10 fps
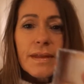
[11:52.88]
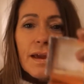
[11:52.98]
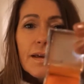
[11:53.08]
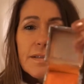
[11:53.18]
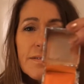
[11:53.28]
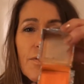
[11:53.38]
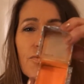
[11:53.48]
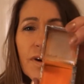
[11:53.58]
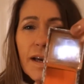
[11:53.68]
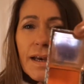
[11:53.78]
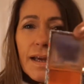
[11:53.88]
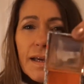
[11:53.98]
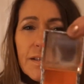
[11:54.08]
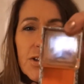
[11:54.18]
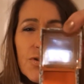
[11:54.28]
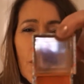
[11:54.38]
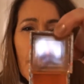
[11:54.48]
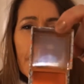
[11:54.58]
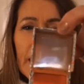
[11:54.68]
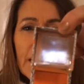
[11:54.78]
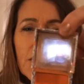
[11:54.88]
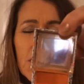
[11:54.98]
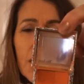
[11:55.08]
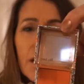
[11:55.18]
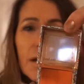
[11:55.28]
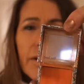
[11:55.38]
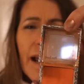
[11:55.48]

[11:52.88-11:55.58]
It's really strong peachy colour.